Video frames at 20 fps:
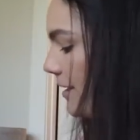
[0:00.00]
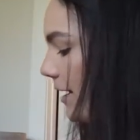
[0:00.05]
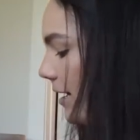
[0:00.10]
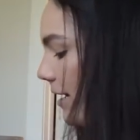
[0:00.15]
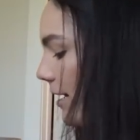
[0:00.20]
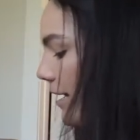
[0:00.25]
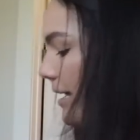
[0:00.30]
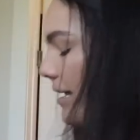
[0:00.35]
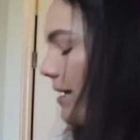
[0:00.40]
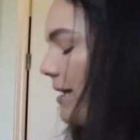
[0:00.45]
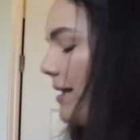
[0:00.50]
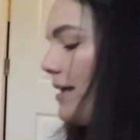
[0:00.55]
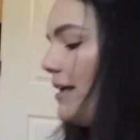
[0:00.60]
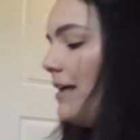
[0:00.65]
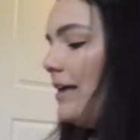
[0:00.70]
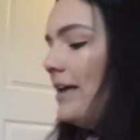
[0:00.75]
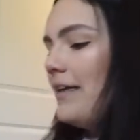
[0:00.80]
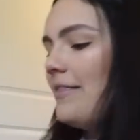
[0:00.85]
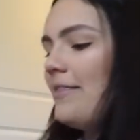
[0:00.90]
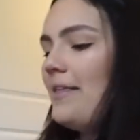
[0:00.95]
there.
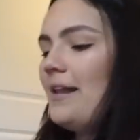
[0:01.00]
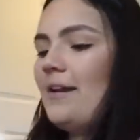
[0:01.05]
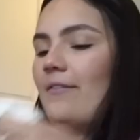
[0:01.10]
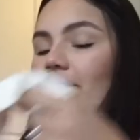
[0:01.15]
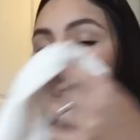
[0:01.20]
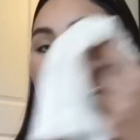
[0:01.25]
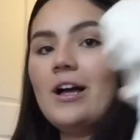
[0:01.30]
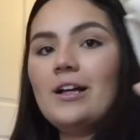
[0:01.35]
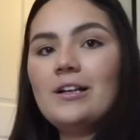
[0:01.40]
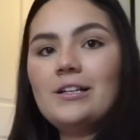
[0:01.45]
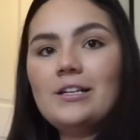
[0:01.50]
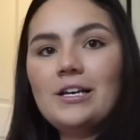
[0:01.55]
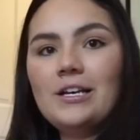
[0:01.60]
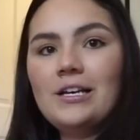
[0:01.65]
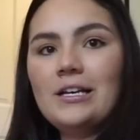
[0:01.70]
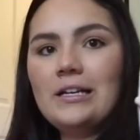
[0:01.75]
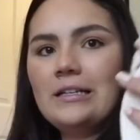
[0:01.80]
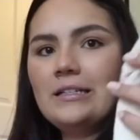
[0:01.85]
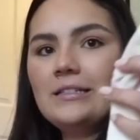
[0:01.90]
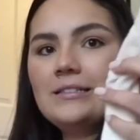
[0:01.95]
And then I've got
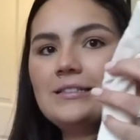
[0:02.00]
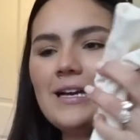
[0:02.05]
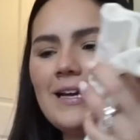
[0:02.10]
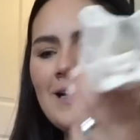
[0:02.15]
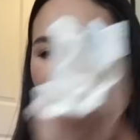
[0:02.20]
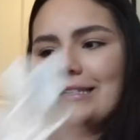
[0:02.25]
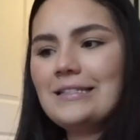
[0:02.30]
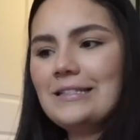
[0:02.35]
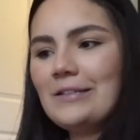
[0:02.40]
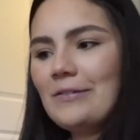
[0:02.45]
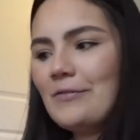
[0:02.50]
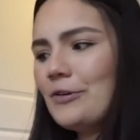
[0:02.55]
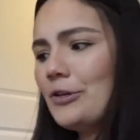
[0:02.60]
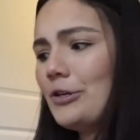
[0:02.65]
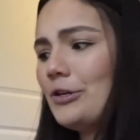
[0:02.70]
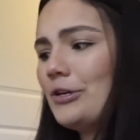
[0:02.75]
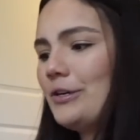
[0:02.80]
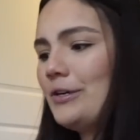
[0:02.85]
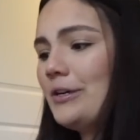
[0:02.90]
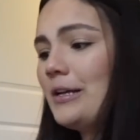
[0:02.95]
tights
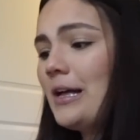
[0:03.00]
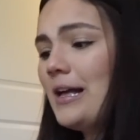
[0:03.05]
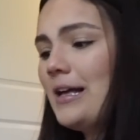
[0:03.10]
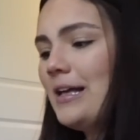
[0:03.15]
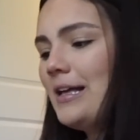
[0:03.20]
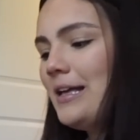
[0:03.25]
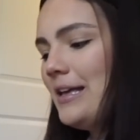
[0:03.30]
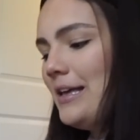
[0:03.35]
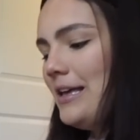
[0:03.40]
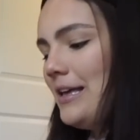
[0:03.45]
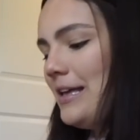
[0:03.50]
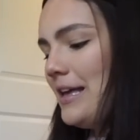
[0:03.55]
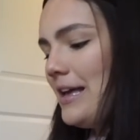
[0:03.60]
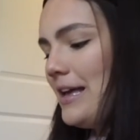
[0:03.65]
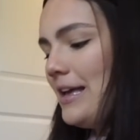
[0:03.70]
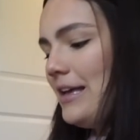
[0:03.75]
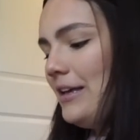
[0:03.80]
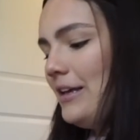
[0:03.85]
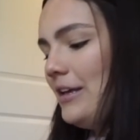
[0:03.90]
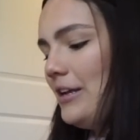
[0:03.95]
for,
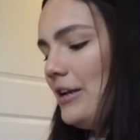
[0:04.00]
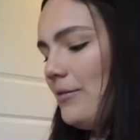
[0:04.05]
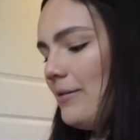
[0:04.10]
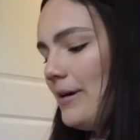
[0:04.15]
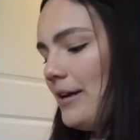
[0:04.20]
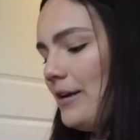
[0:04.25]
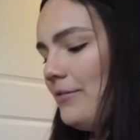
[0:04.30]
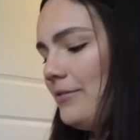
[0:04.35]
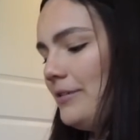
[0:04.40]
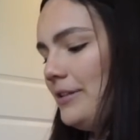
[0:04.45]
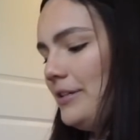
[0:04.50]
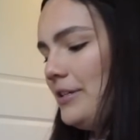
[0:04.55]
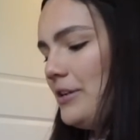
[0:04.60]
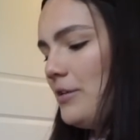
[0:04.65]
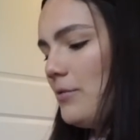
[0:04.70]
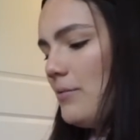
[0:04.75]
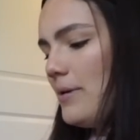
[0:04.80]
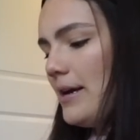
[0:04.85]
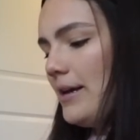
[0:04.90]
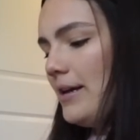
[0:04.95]
you know, I don't really
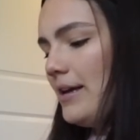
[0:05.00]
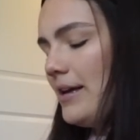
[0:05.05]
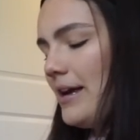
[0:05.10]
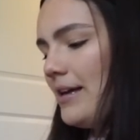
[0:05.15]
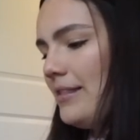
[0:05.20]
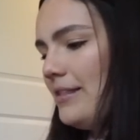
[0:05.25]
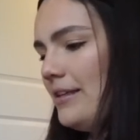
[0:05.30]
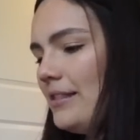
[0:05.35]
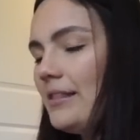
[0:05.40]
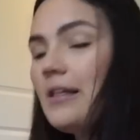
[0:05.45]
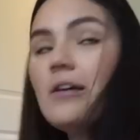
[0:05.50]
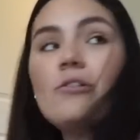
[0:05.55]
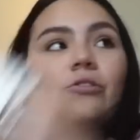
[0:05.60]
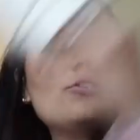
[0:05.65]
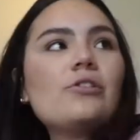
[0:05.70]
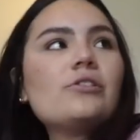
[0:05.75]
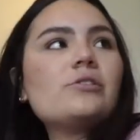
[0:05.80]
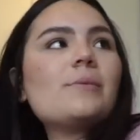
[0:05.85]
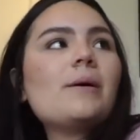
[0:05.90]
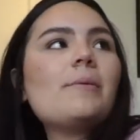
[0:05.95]
know why. I think that
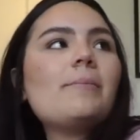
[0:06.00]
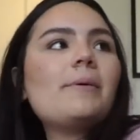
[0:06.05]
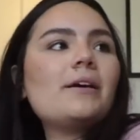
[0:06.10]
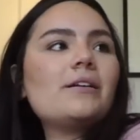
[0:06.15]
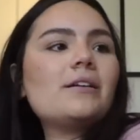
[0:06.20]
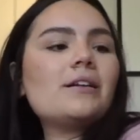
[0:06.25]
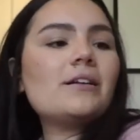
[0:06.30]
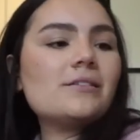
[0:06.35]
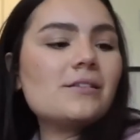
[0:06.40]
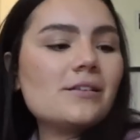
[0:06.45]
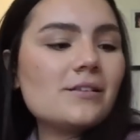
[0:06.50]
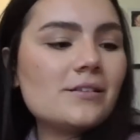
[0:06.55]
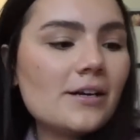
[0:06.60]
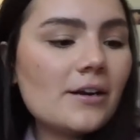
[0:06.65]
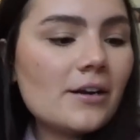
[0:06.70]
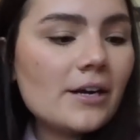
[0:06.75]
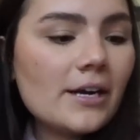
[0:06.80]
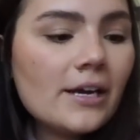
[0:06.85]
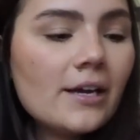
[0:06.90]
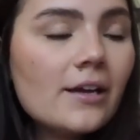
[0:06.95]
those might be
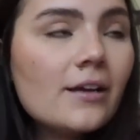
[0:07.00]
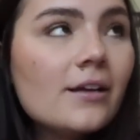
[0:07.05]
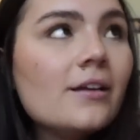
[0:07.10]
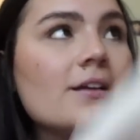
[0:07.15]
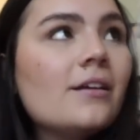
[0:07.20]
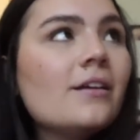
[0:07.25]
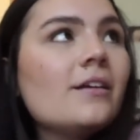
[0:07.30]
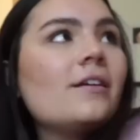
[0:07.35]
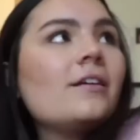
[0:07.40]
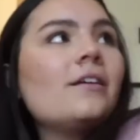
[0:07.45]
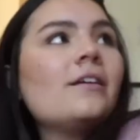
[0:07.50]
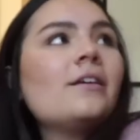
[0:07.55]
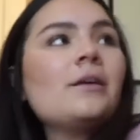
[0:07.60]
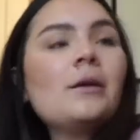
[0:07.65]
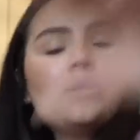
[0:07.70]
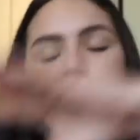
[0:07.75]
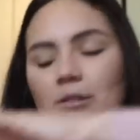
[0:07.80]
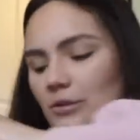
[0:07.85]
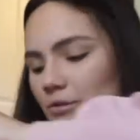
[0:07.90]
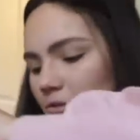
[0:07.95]
unnecessary.
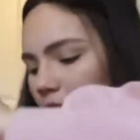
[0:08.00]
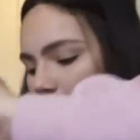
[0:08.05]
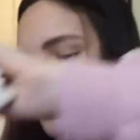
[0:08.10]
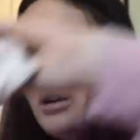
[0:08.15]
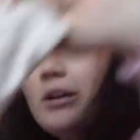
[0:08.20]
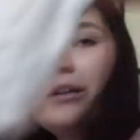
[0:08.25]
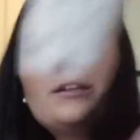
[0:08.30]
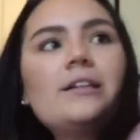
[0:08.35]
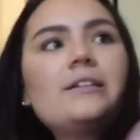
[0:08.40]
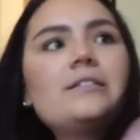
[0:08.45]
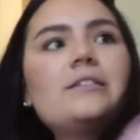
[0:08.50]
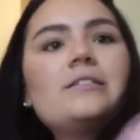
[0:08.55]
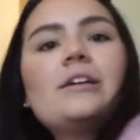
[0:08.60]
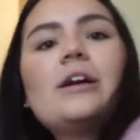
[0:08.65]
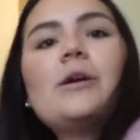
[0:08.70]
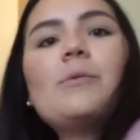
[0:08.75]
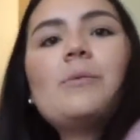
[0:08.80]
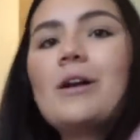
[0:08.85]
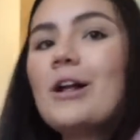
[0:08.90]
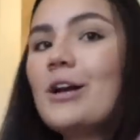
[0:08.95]
Those are
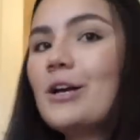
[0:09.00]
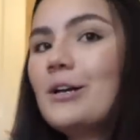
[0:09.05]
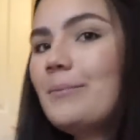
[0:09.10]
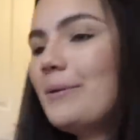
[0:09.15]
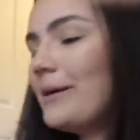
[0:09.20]
unnecessary. We're not gonna